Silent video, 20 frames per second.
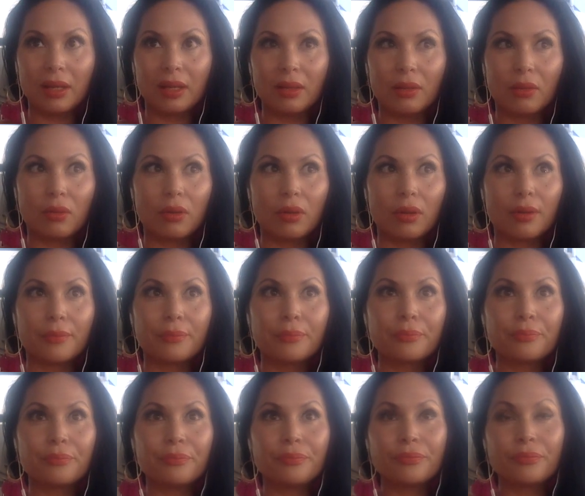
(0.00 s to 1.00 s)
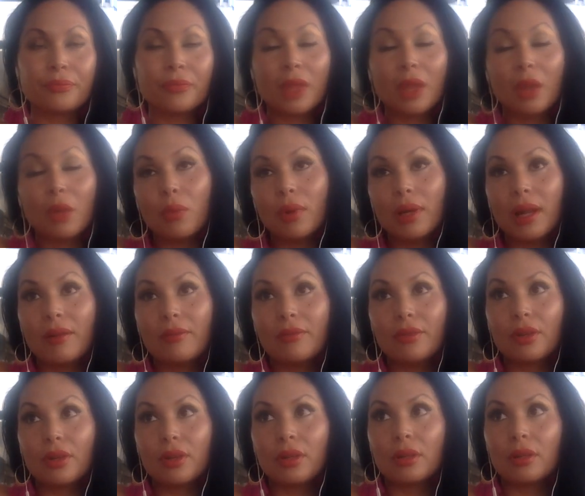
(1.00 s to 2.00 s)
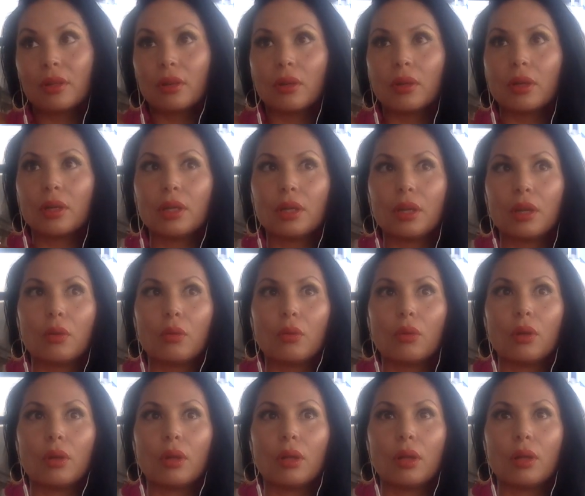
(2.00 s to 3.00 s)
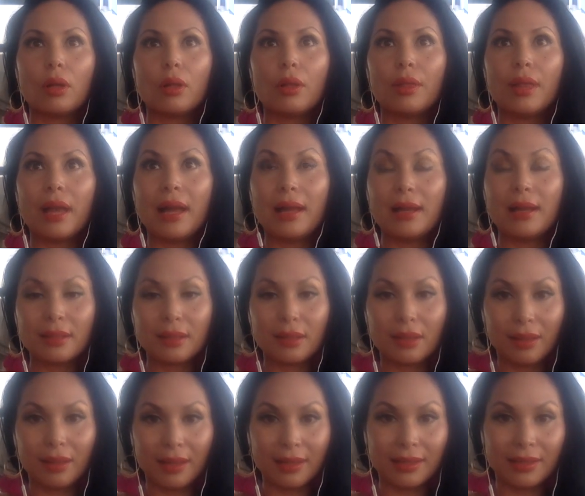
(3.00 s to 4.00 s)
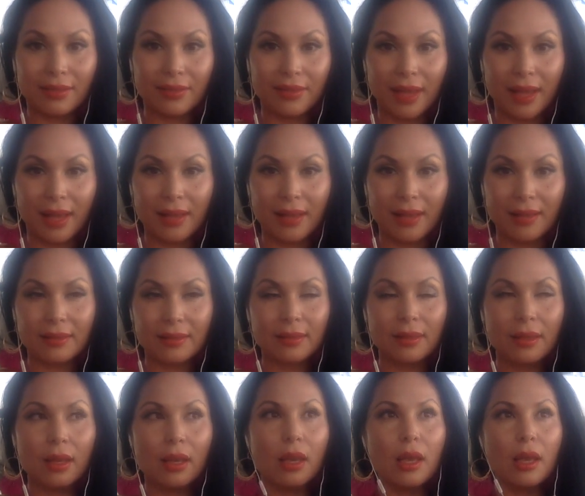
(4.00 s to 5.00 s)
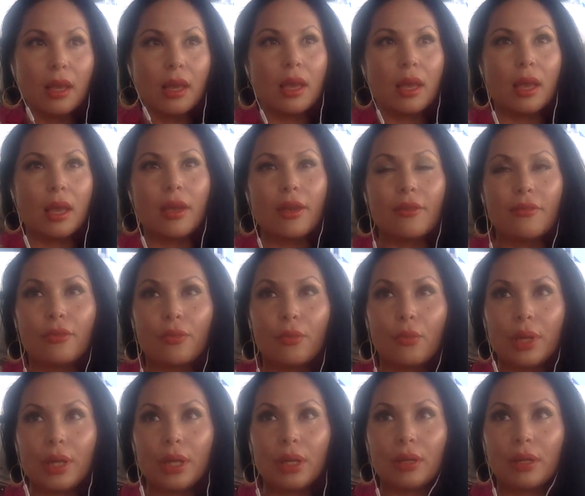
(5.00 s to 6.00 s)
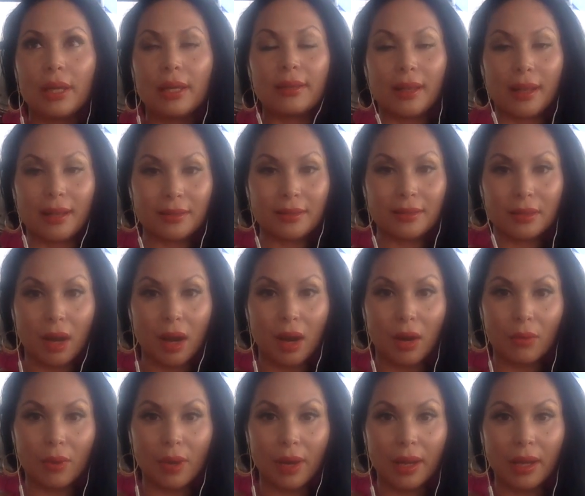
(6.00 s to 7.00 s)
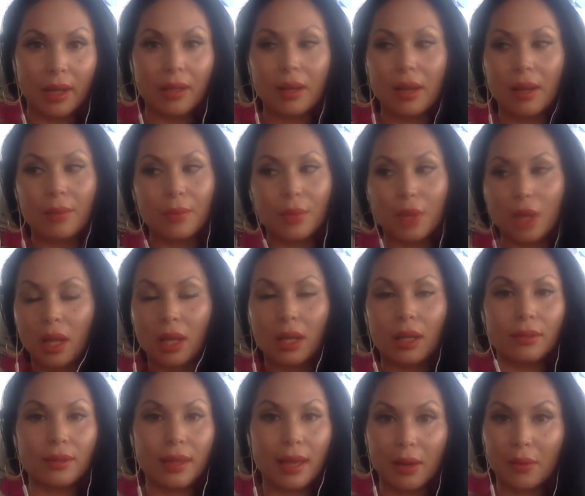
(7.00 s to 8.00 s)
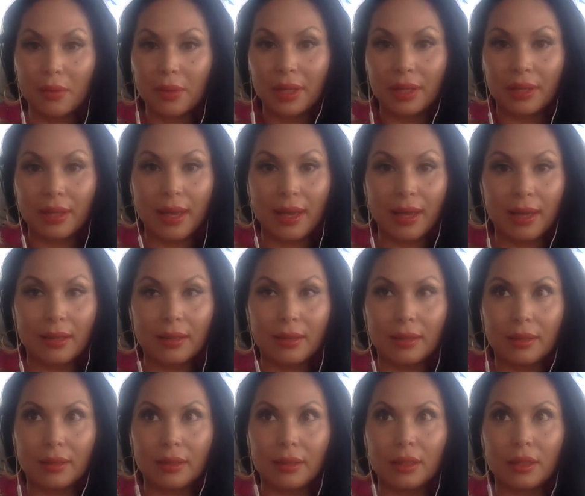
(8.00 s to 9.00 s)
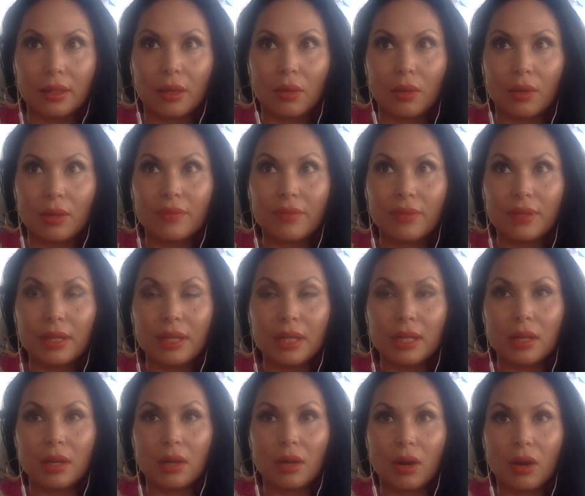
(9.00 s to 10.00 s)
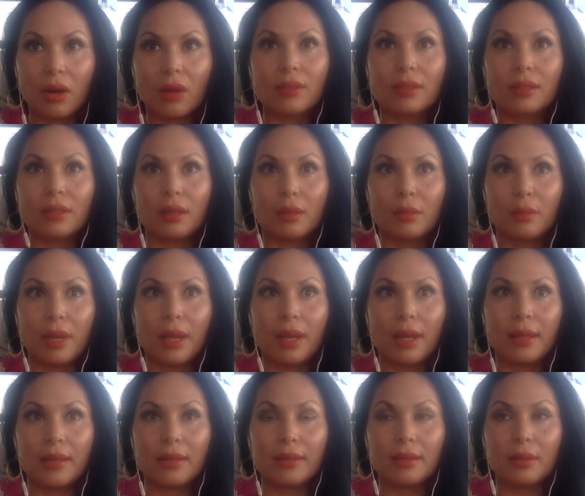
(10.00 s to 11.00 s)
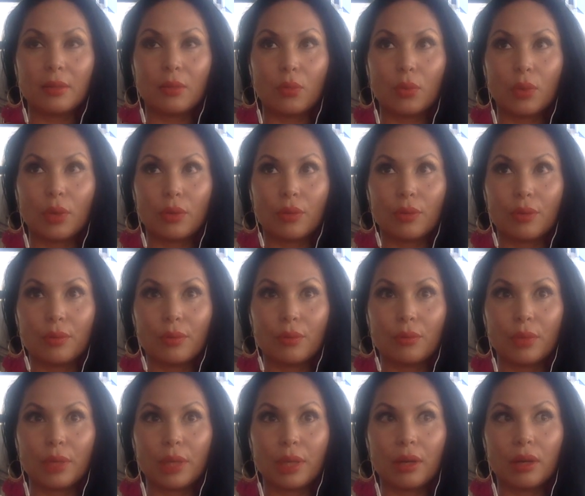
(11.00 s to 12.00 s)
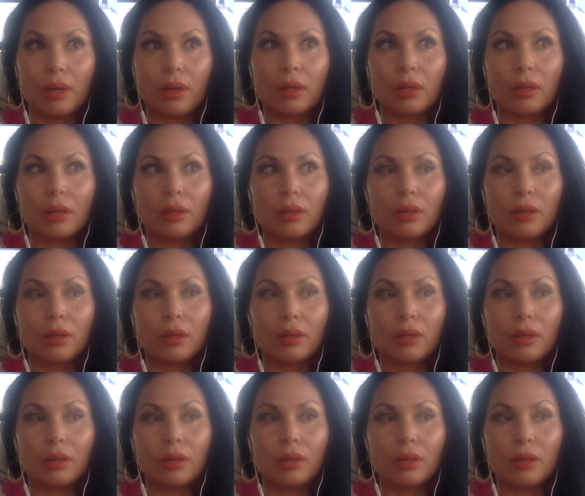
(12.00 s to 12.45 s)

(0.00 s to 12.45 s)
it, or whatever, that is a collective yes. If we are like, that's not right, I'm not allowing that, even in our hearts and our minds, and we are